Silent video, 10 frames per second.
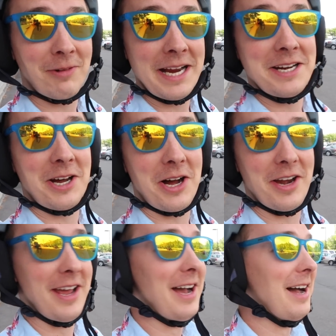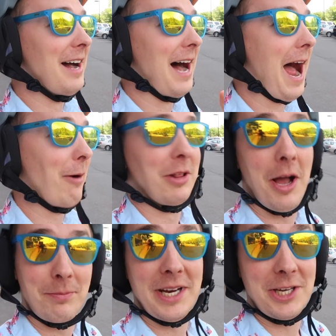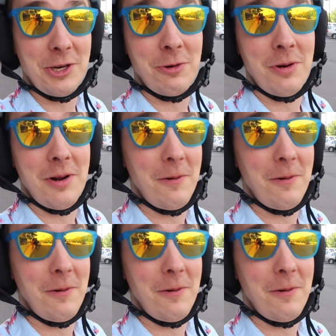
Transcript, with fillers: rained on. I will update you